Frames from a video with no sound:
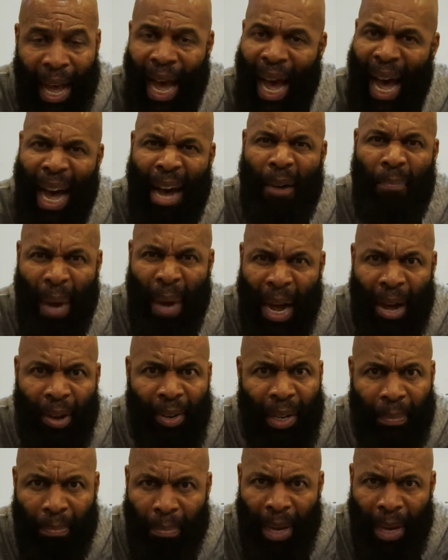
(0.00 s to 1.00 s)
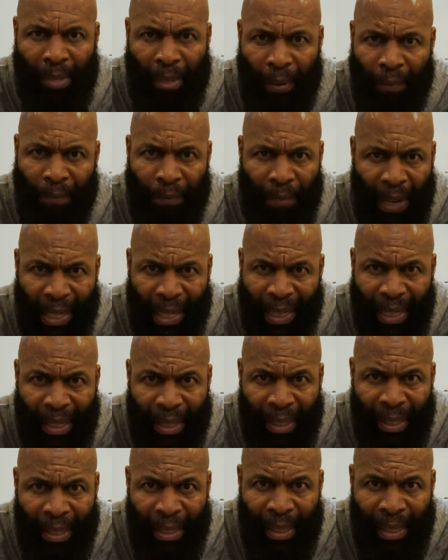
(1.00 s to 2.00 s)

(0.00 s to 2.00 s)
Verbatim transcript: How about it, motherfucking?